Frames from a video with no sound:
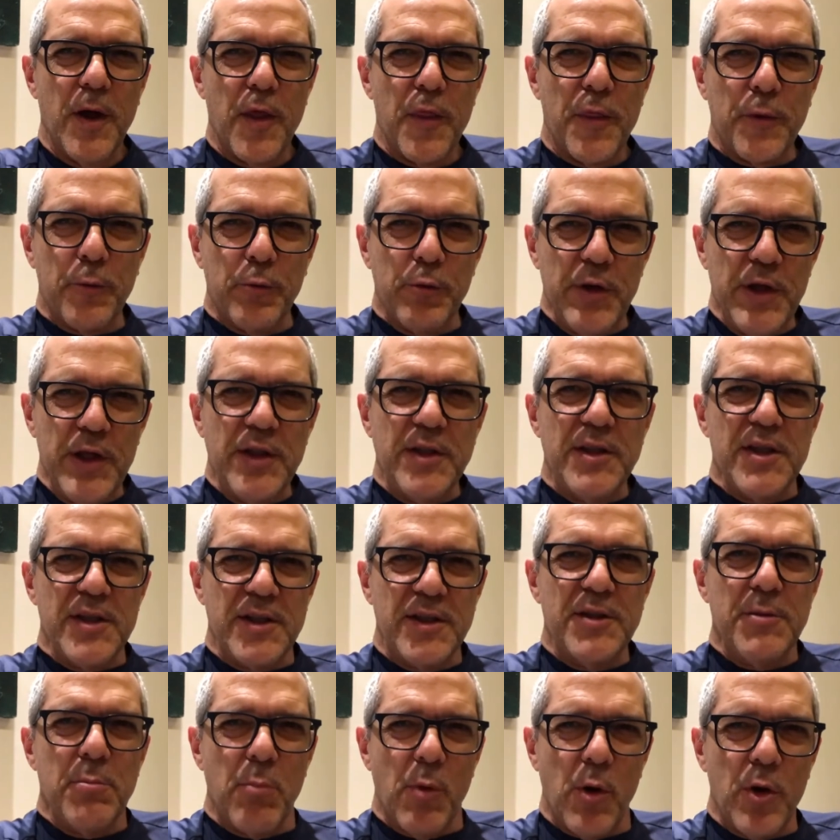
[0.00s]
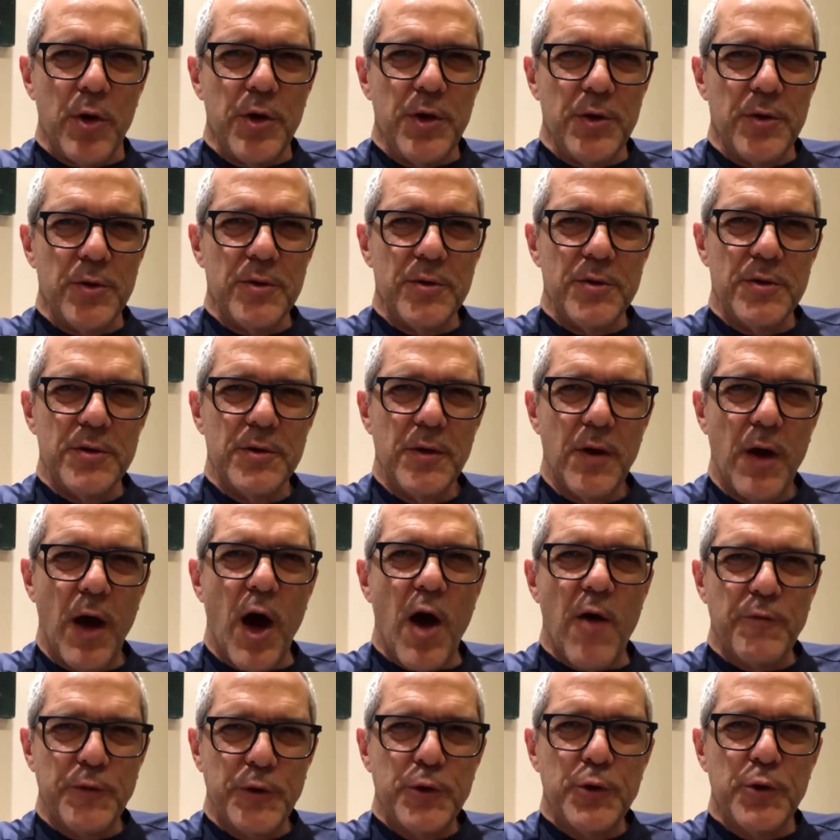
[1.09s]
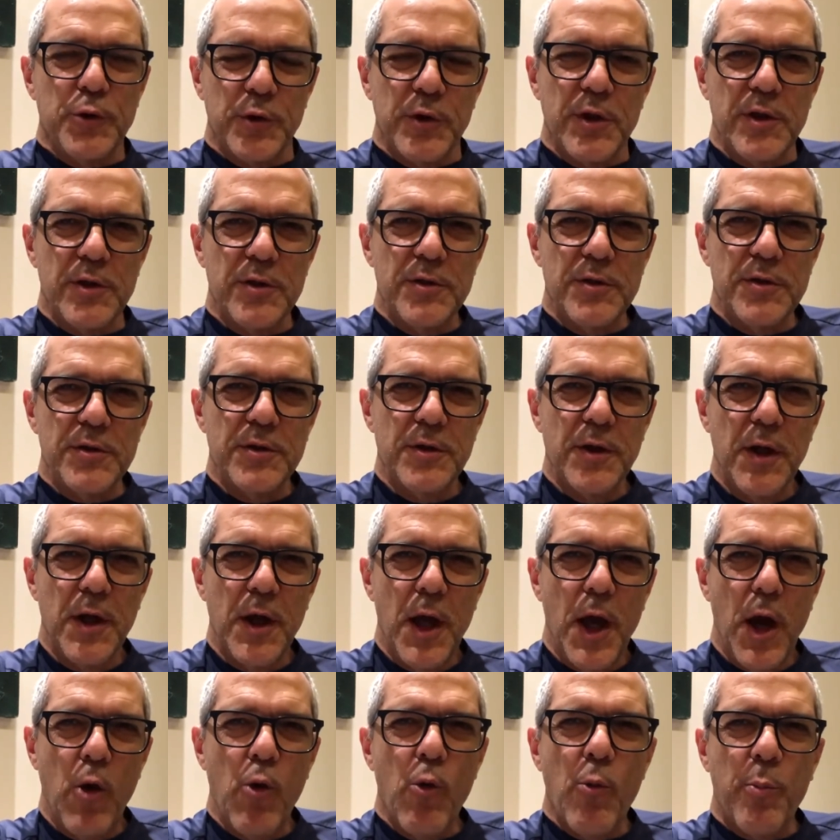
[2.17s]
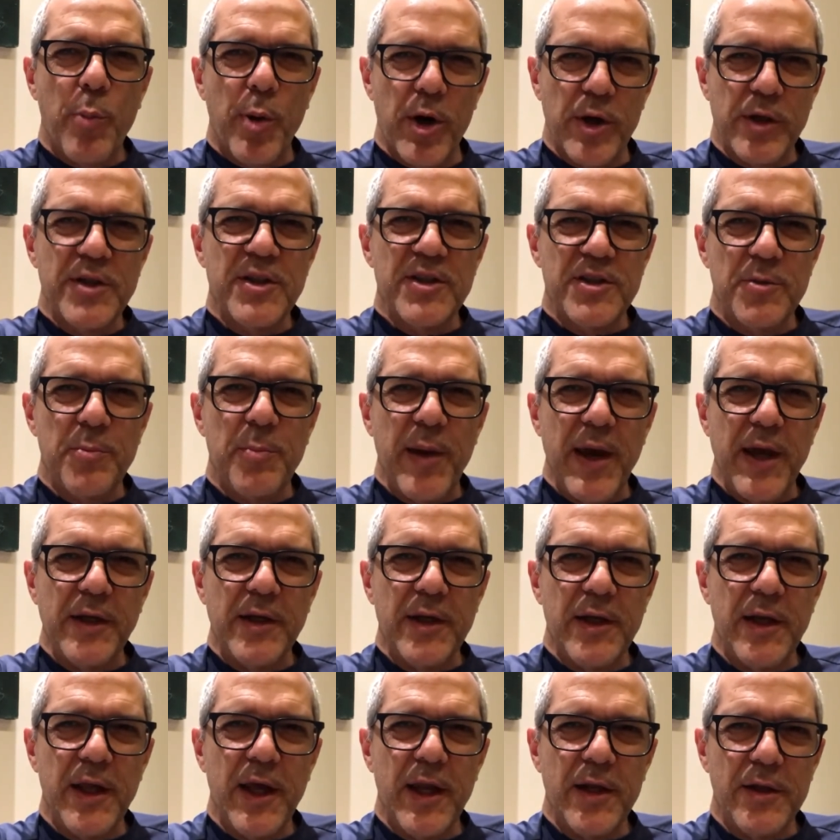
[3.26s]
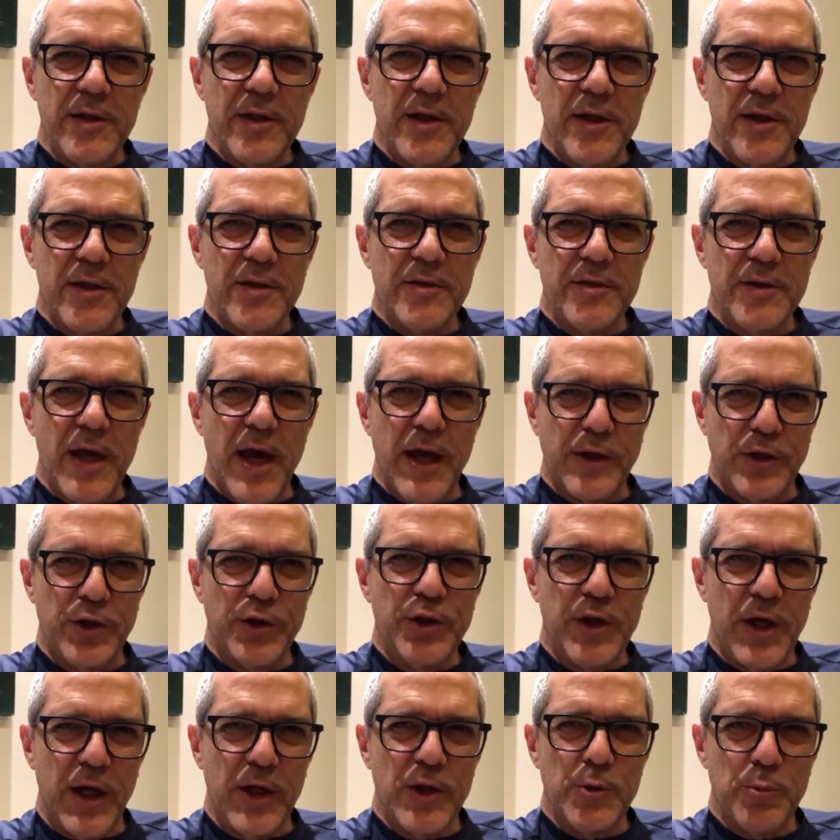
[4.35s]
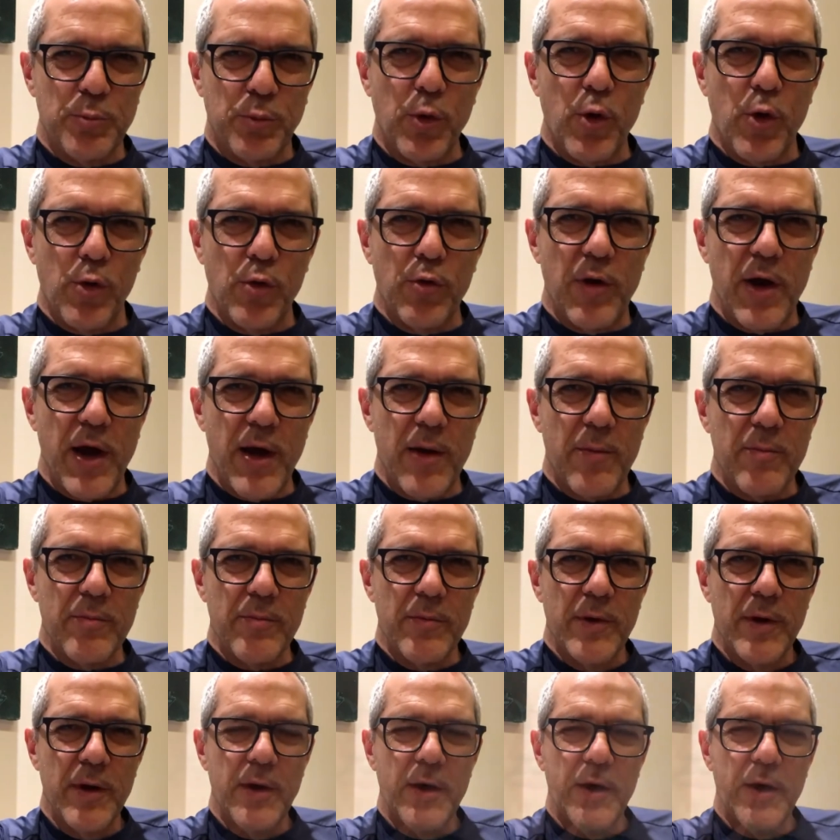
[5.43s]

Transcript: three testimonials of students who participated in this exchange program.